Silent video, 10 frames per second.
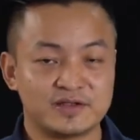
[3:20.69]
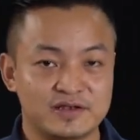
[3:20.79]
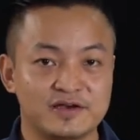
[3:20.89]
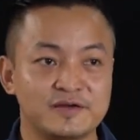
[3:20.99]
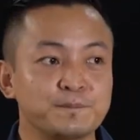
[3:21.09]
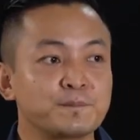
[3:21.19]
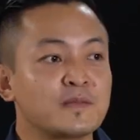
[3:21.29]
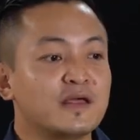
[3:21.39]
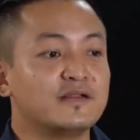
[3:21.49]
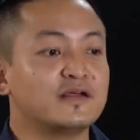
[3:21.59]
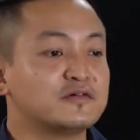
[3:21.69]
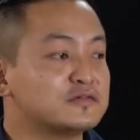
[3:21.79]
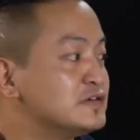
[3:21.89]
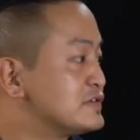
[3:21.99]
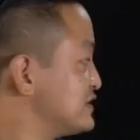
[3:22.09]
Clear?
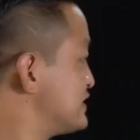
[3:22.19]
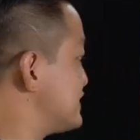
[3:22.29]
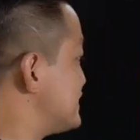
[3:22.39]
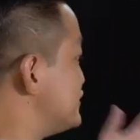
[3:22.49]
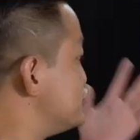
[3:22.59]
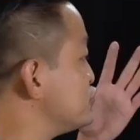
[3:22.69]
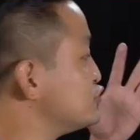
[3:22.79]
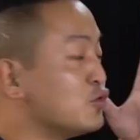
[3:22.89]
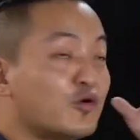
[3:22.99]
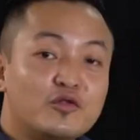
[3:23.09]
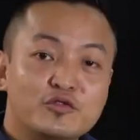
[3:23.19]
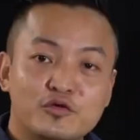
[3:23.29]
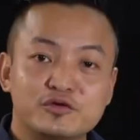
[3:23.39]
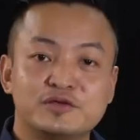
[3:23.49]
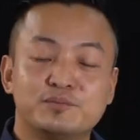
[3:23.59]
Now, see, you all
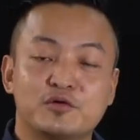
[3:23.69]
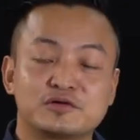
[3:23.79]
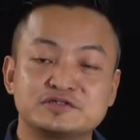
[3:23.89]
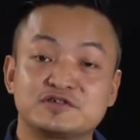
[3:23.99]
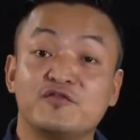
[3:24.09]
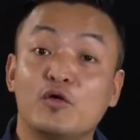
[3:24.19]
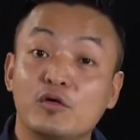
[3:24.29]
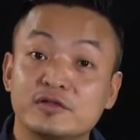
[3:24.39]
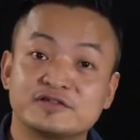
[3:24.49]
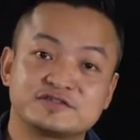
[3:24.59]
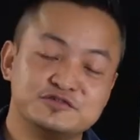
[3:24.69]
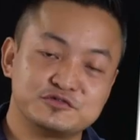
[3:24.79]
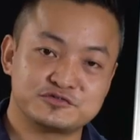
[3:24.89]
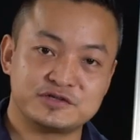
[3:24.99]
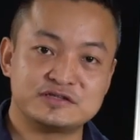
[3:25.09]
know the importance of all these
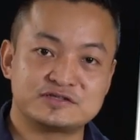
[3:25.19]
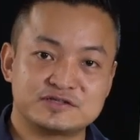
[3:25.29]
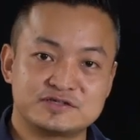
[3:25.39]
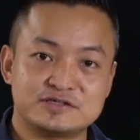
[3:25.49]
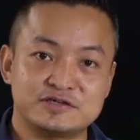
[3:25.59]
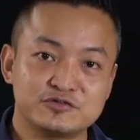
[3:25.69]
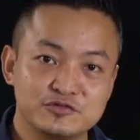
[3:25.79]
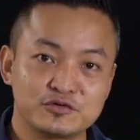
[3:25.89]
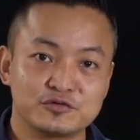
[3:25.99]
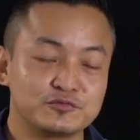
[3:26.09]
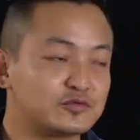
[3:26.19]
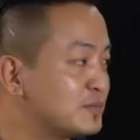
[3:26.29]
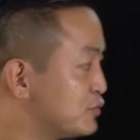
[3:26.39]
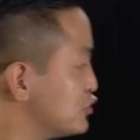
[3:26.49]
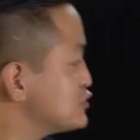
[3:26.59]
nutrients. You know,
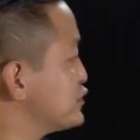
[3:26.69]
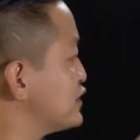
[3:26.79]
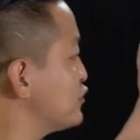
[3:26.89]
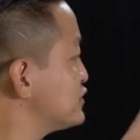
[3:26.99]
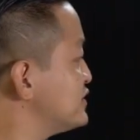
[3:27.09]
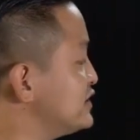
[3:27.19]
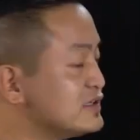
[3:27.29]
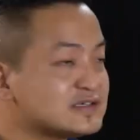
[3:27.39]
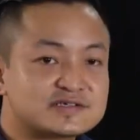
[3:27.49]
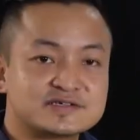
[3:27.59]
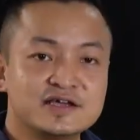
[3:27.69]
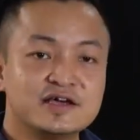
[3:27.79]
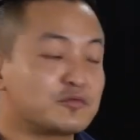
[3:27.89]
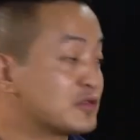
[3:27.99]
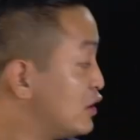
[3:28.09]
because without these
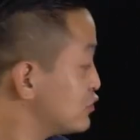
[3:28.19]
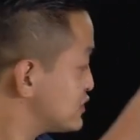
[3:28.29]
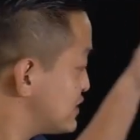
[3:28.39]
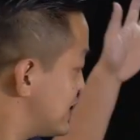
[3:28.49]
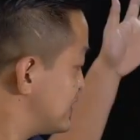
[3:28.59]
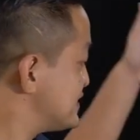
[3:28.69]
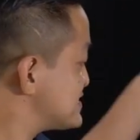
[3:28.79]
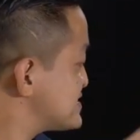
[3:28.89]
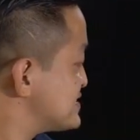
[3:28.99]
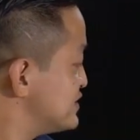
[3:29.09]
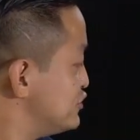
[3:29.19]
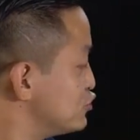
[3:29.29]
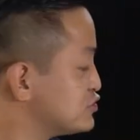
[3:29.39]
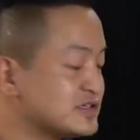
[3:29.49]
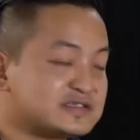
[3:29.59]

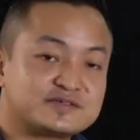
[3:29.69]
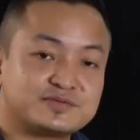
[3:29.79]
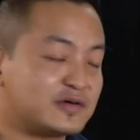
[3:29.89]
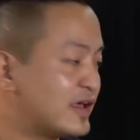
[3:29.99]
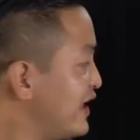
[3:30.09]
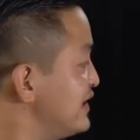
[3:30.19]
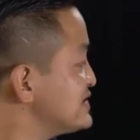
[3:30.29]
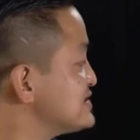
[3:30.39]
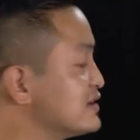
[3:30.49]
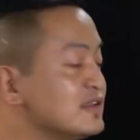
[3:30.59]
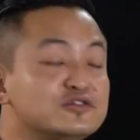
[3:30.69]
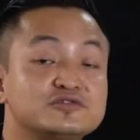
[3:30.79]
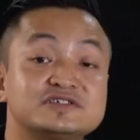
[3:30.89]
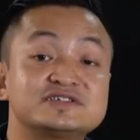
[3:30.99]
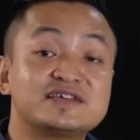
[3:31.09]
nutrients, any single
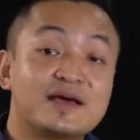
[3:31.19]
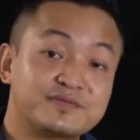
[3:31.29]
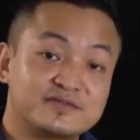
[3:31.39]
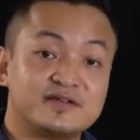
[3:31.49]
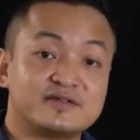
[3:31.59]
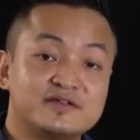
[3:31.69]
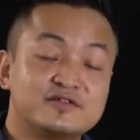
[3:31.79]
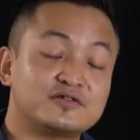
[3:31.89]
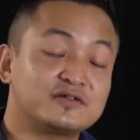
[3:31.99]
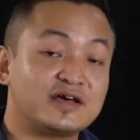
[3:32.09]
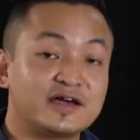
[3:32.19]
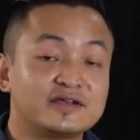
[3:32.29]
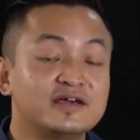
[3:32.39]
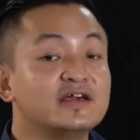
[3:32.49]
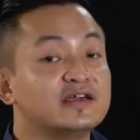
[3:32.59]
nutrients absent in your
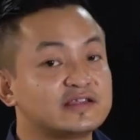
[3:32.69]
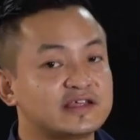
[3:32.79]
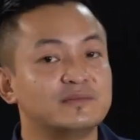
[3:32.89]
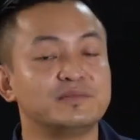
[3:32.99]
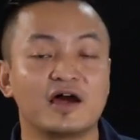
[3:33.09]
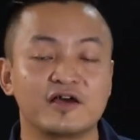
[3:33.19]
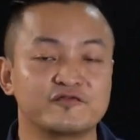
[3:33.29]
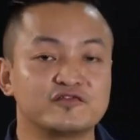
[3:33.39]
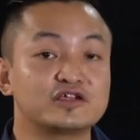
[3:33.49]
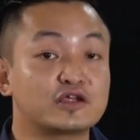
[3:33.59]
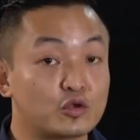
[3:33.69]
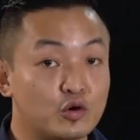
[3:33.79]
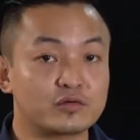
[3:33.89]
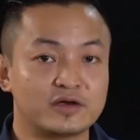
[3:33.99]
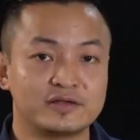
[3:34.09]
diet, it can be harmful in the
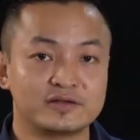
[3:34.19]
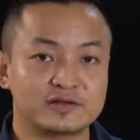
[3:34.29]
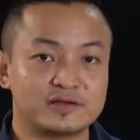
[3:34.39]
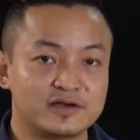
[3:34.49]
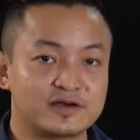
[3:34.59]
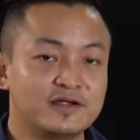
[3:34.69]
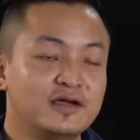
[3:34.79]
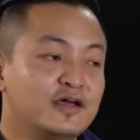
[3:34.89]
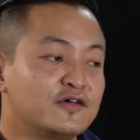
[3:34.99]
long run. Clear?